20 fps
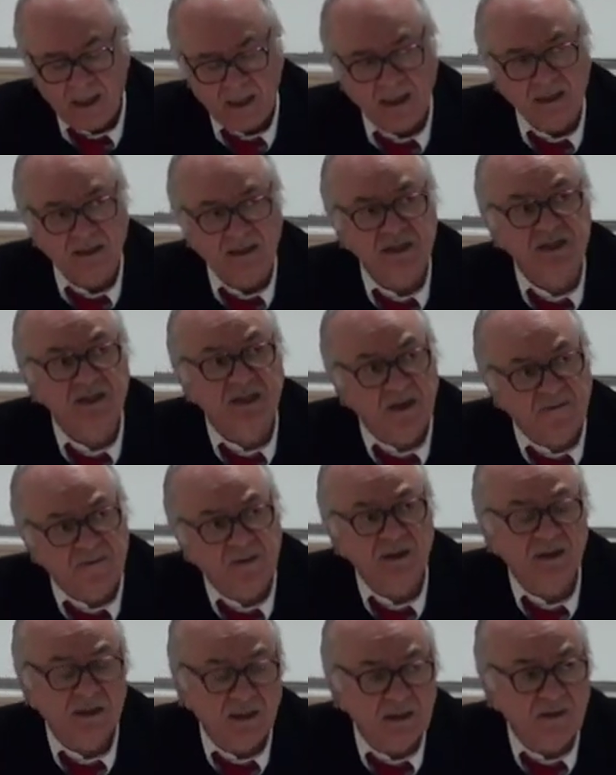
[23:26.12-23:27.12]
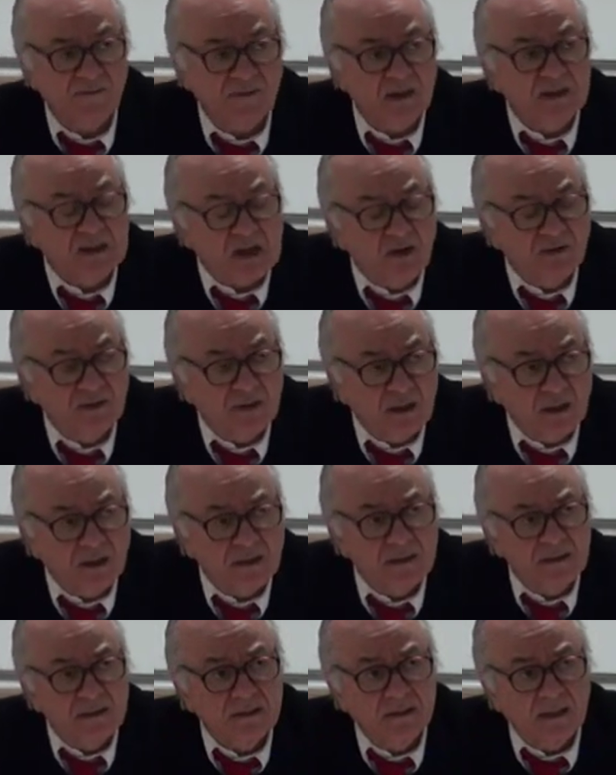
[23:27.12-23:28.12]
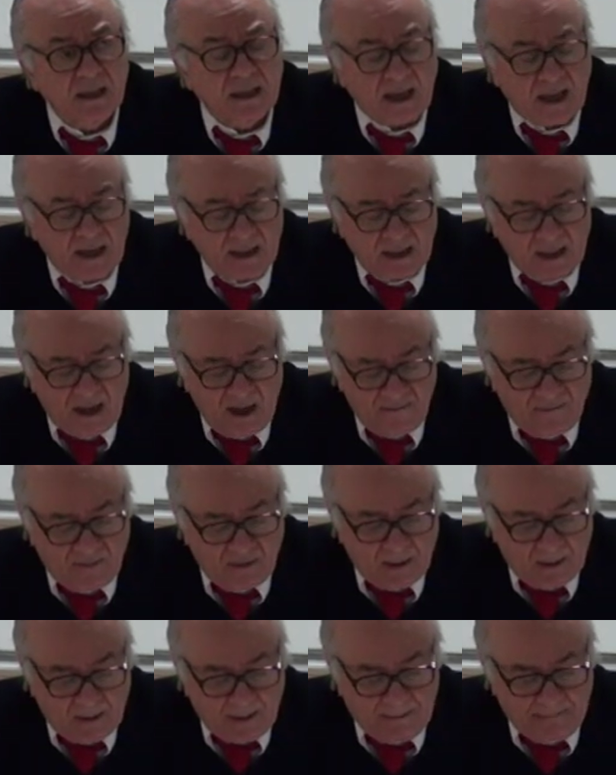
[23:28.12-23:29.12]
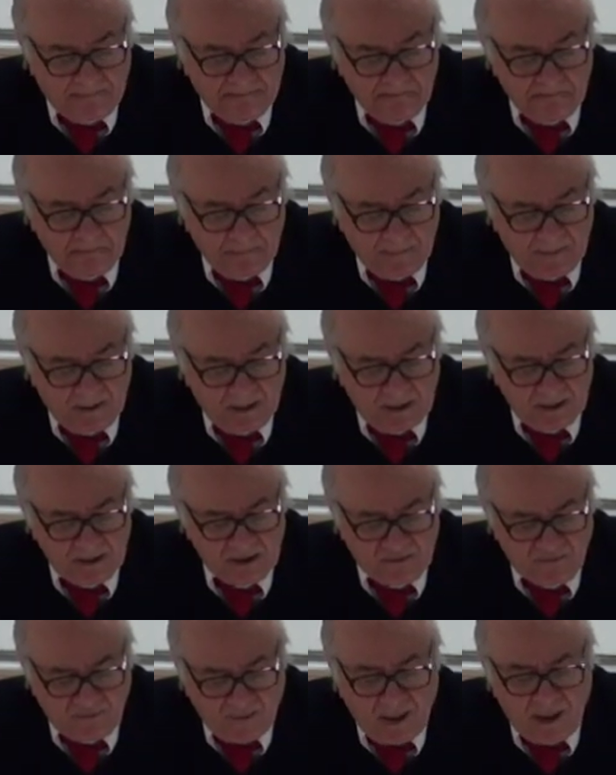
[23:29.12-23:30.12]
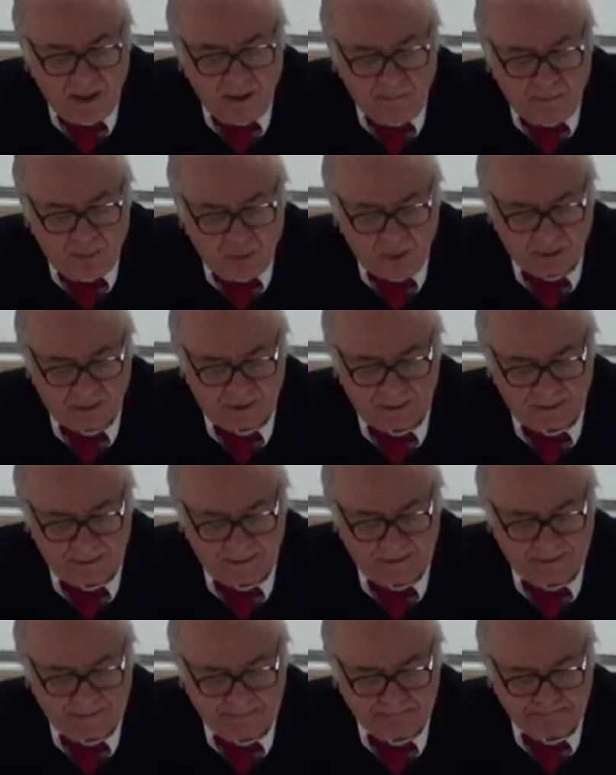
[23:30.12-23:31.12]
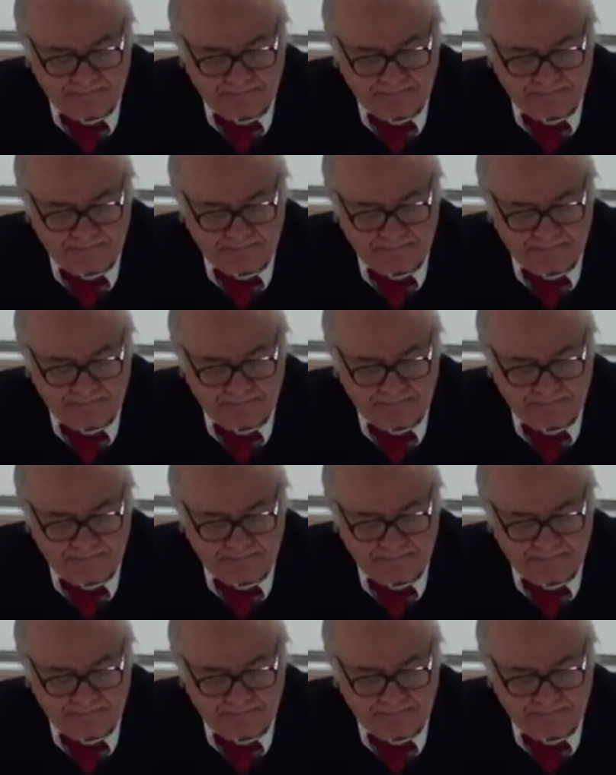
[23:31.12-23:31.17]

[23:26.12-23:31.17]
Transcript: It is different in different continents. Again, in Africa, it's very important